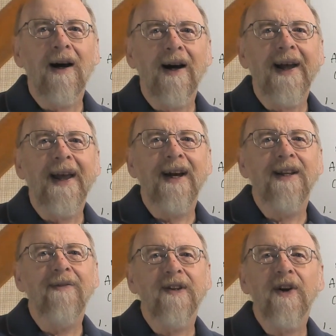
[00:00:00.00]
And
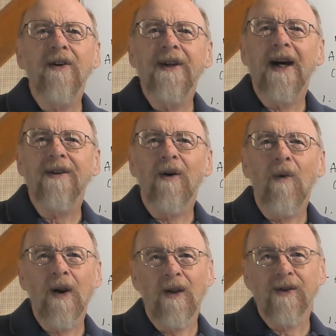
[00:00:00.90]
if it turned out that
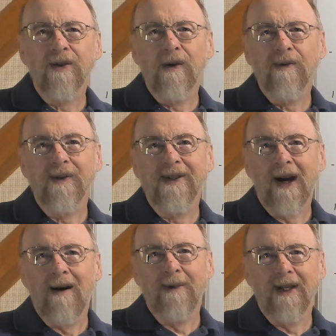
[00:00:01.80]
one of those groups was
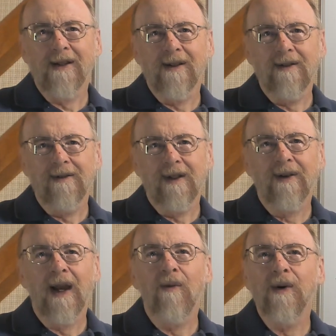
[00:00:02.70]
dominant,
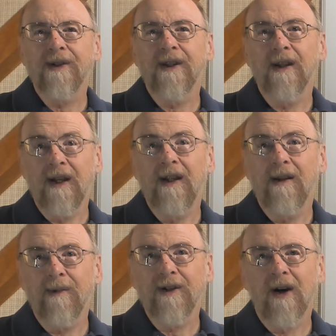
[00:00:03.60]
okay, was it in the
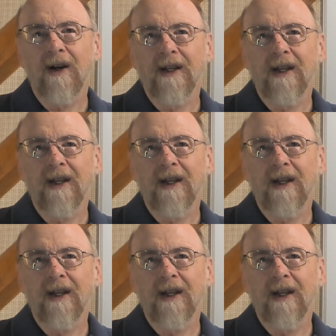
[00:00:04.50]
majority,